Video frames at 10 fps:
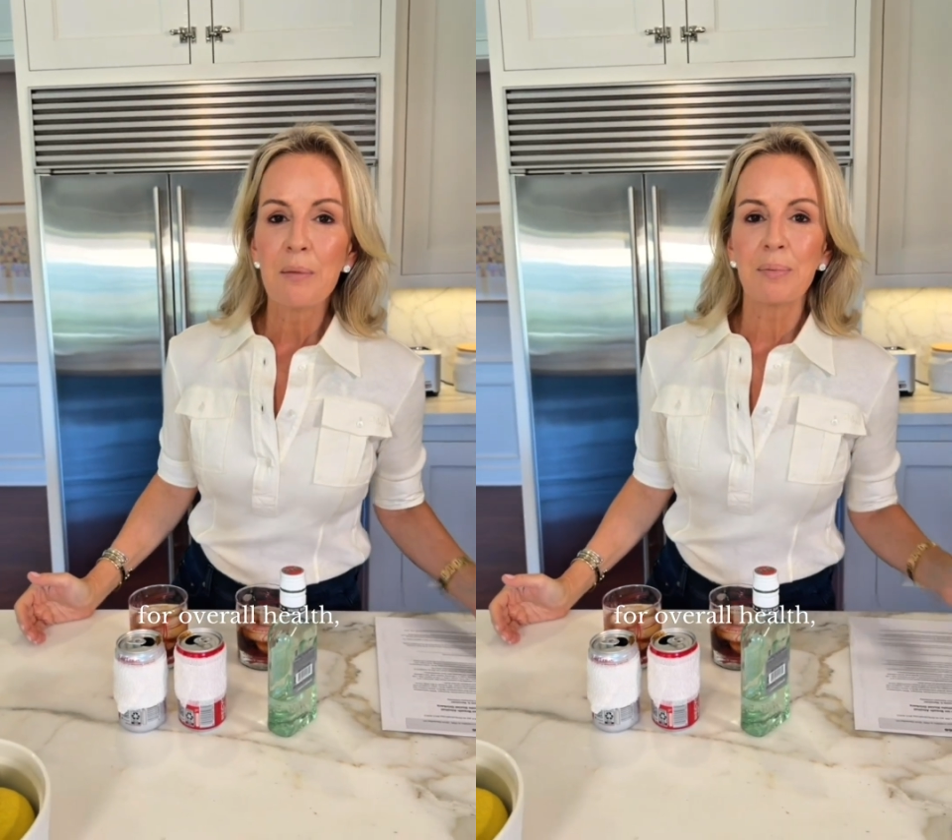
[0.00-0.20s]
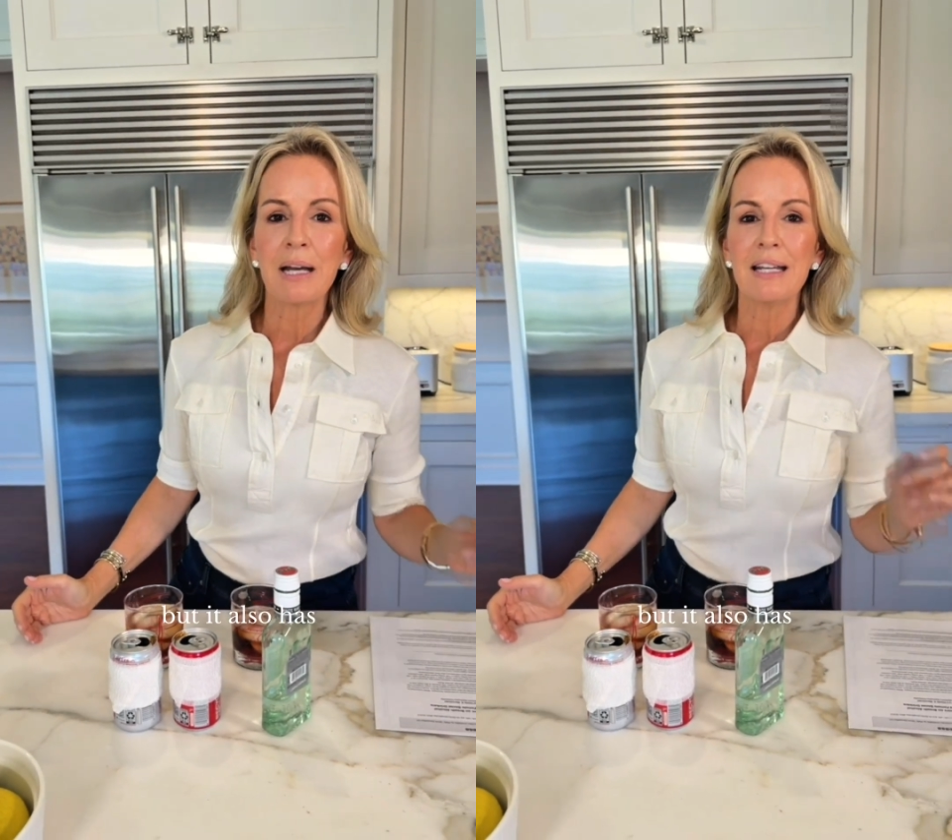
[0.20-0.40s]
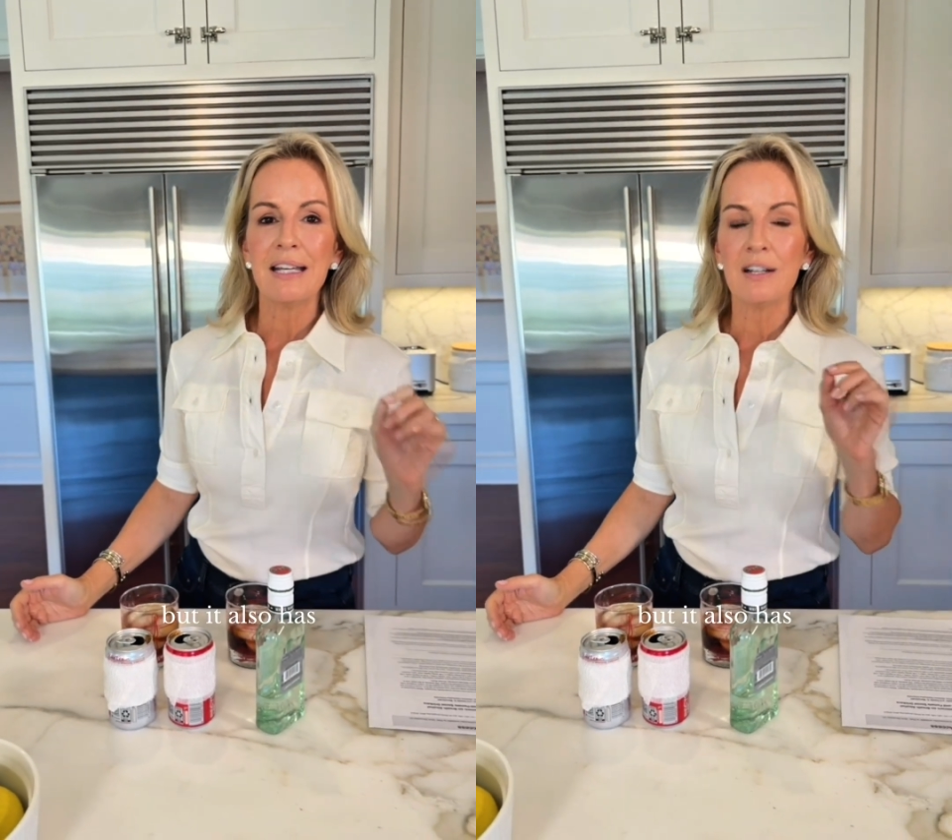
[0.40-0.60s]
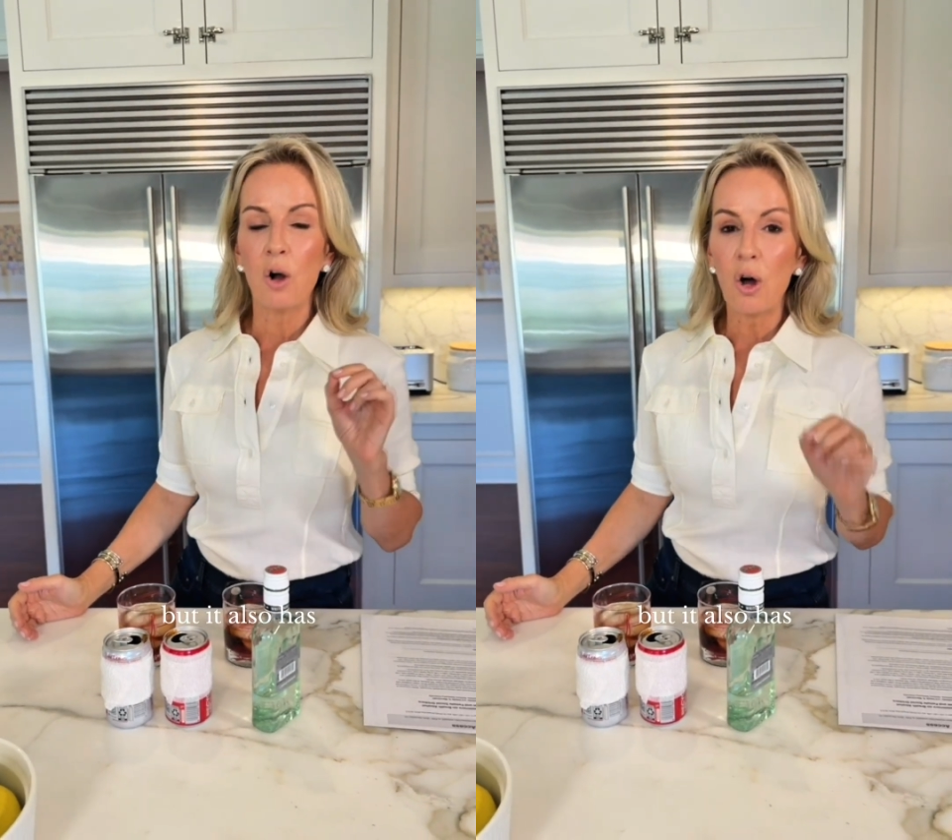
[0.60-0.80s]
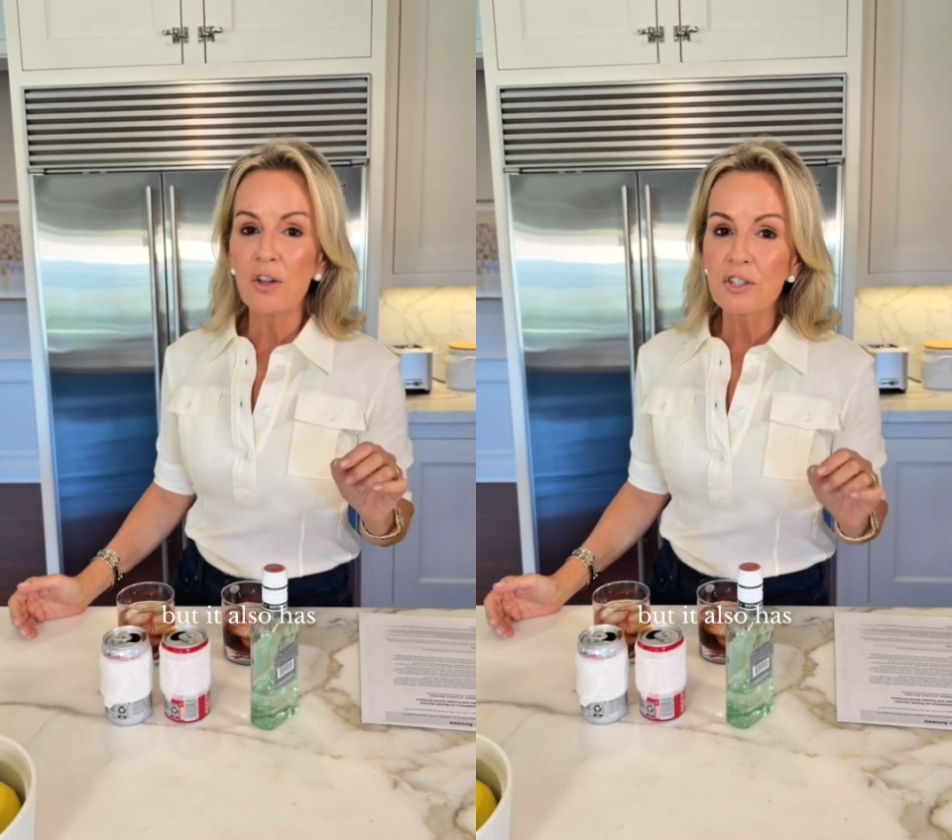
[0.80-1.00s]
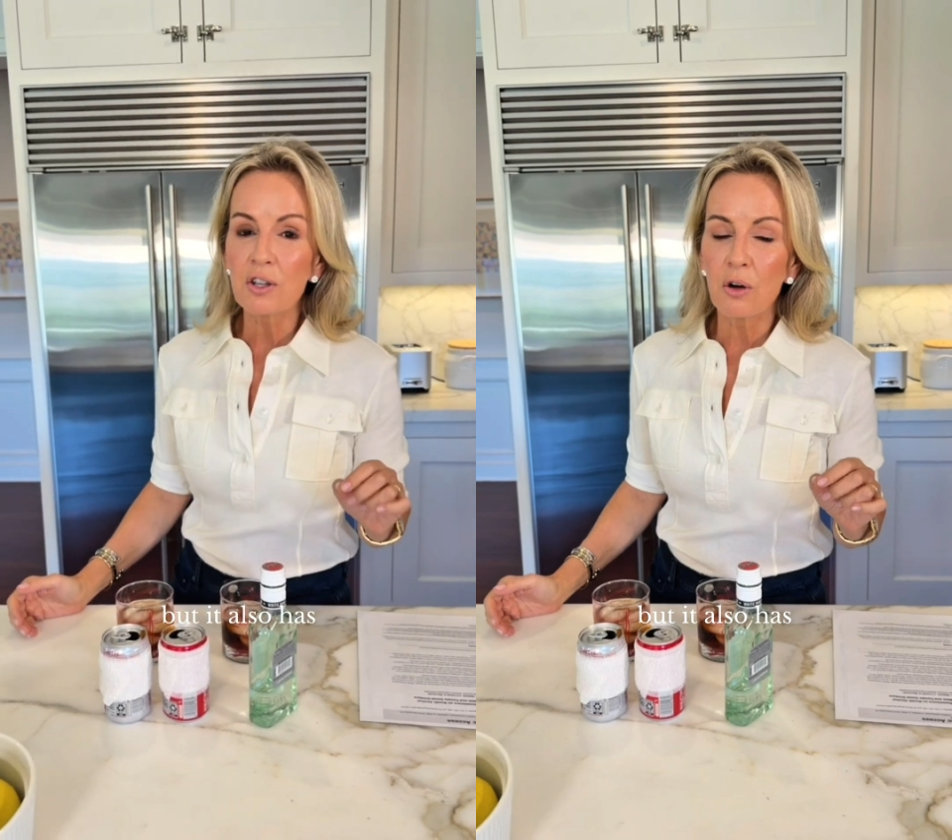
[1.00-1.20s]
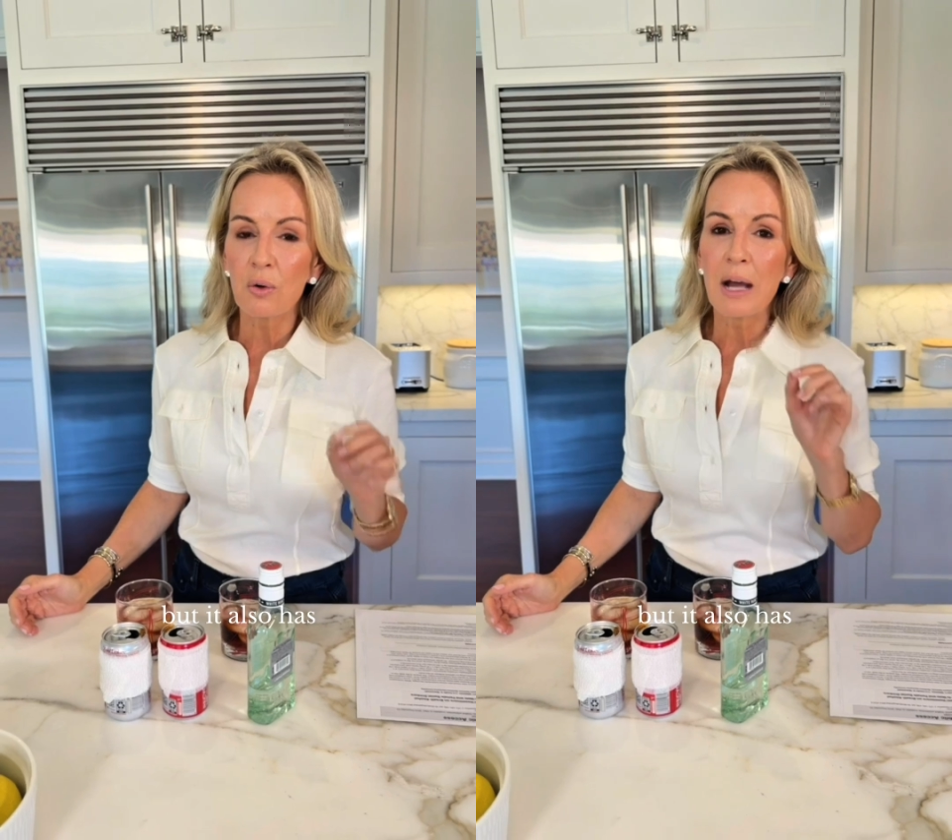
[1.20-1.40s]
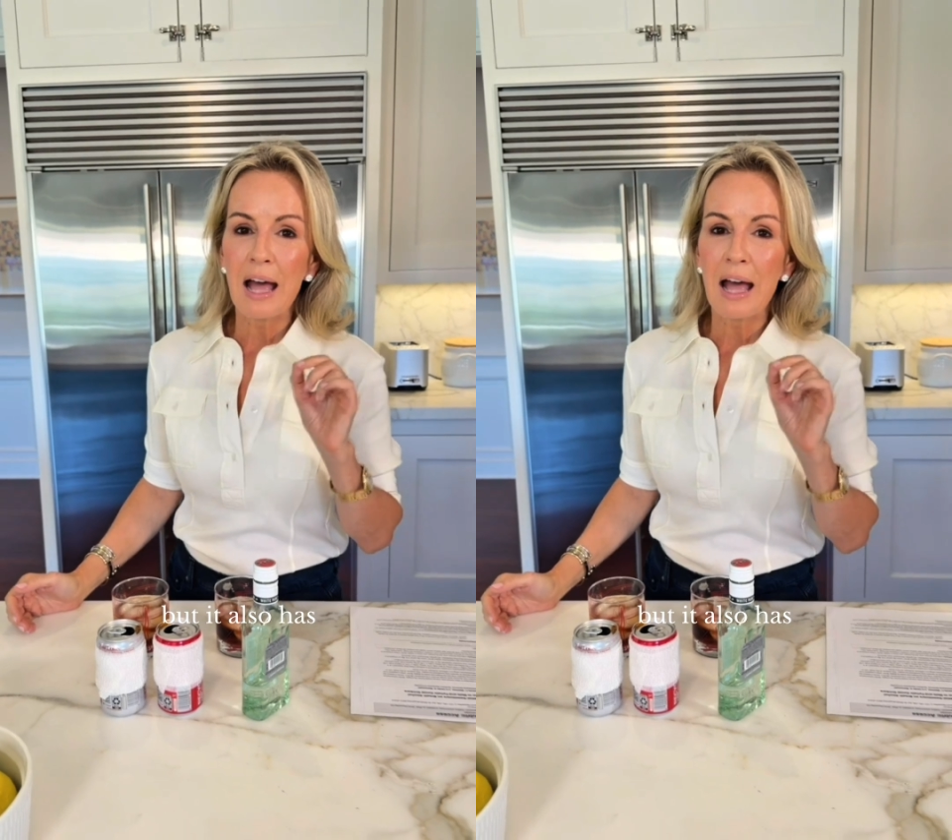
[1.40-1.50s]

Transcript: but it also